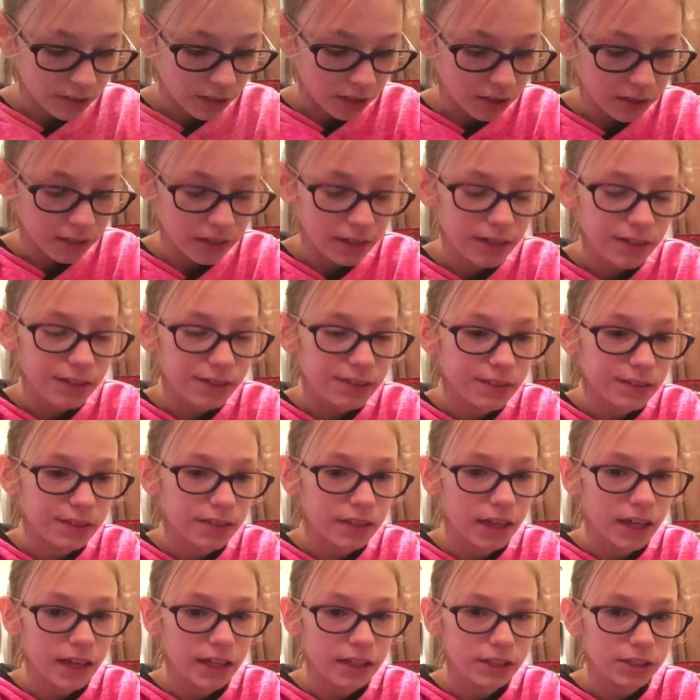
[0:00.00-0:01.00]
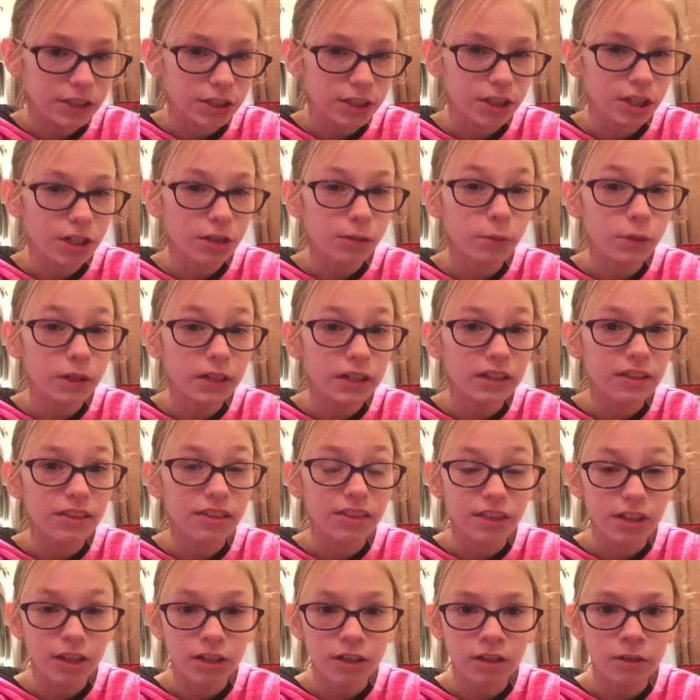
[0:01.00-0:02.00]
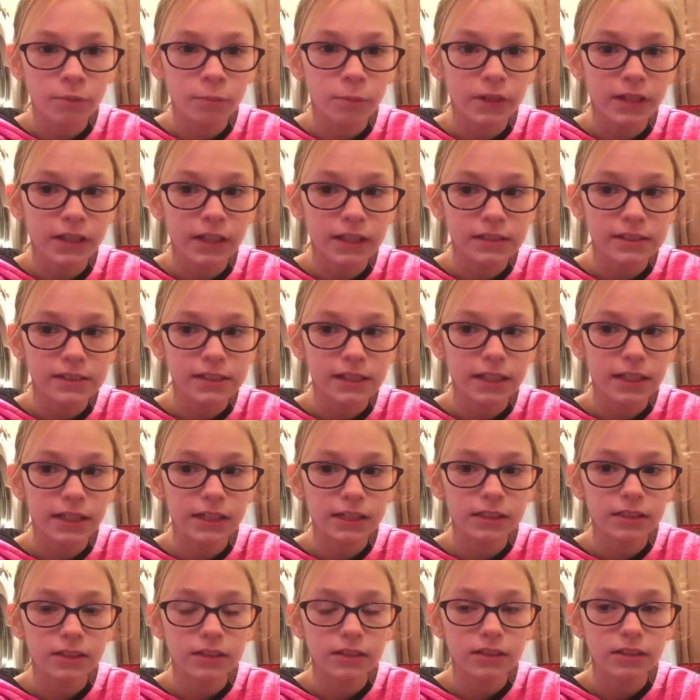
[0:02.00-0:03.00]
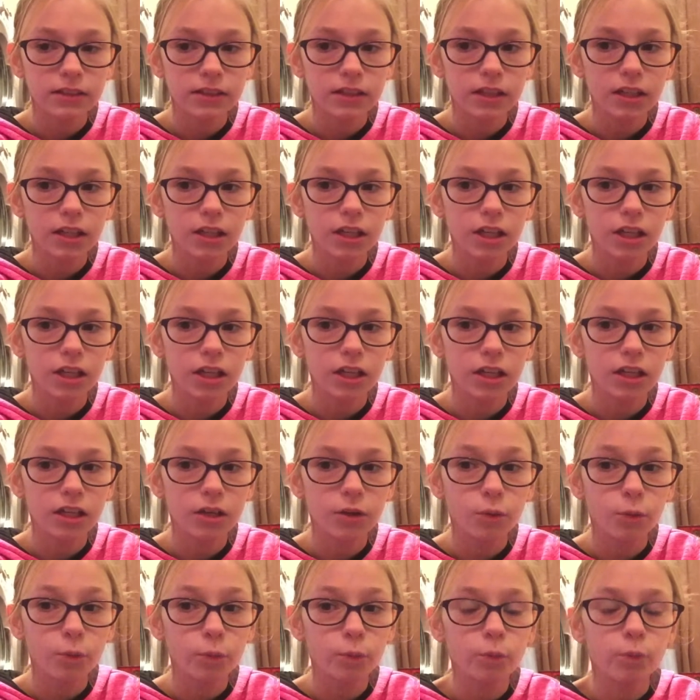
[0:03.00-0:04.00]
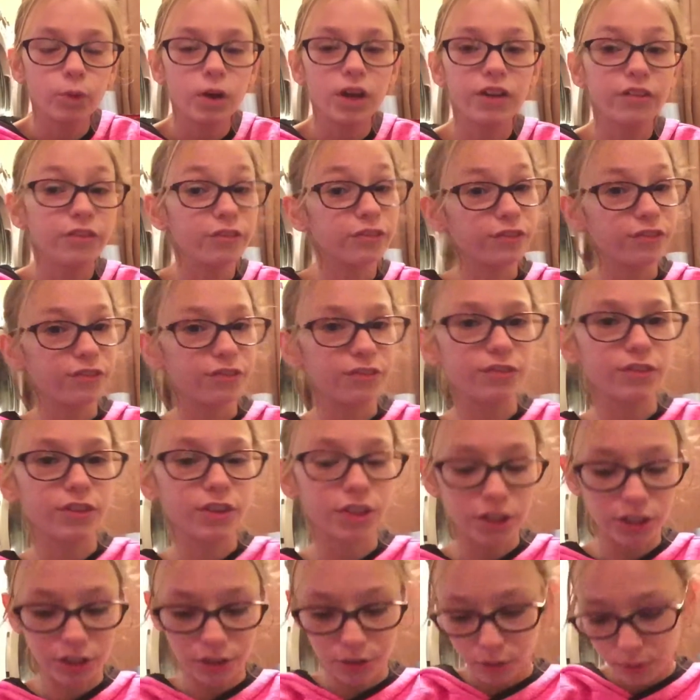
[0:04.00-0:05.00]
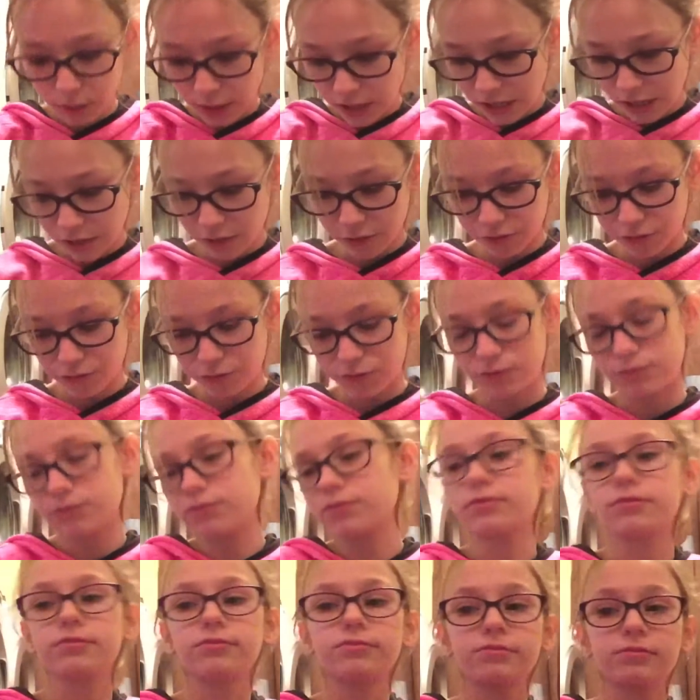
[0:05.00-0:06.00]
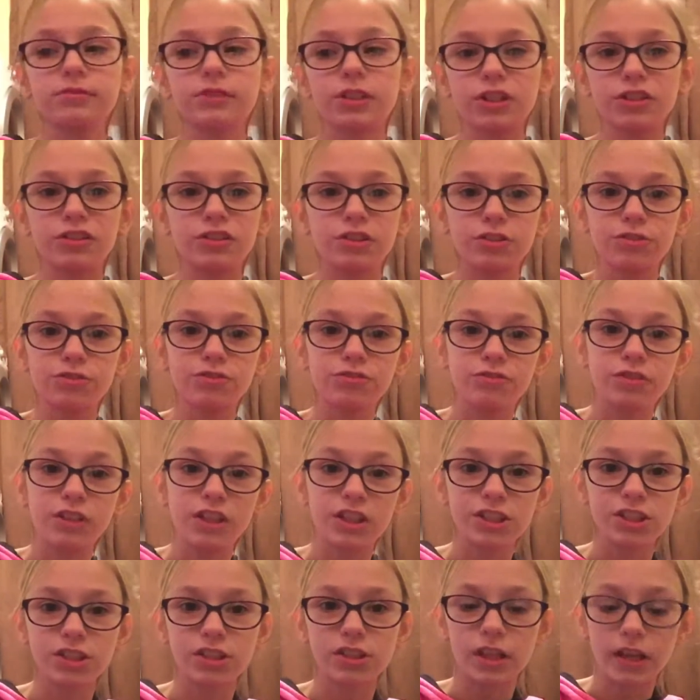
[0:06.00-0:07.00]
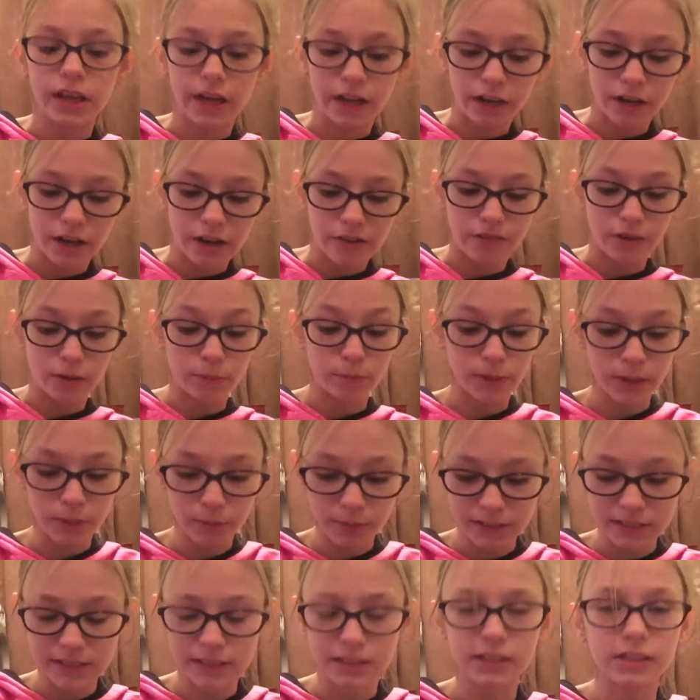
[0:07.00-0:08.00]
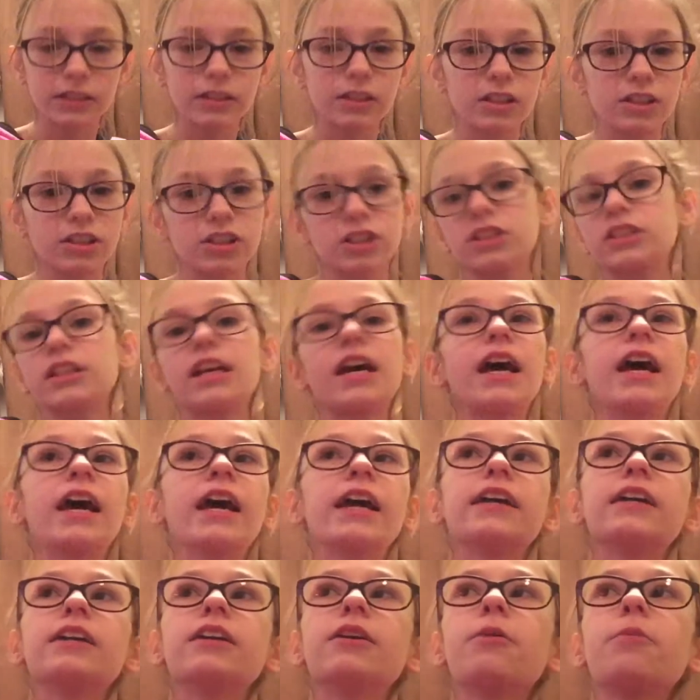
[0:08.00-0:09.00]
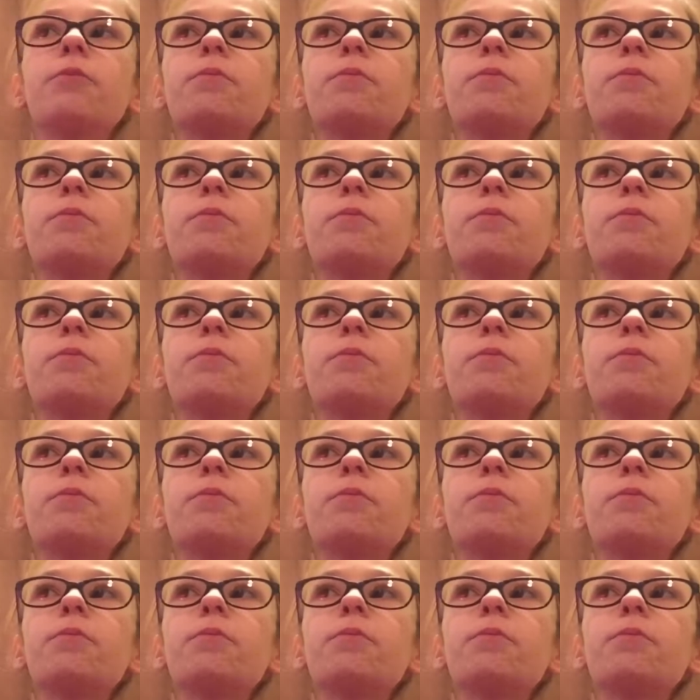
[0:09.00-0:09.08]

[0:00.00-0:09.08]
on this, then you're going to want it thicker because then if you have your fish that are having babies in another tank,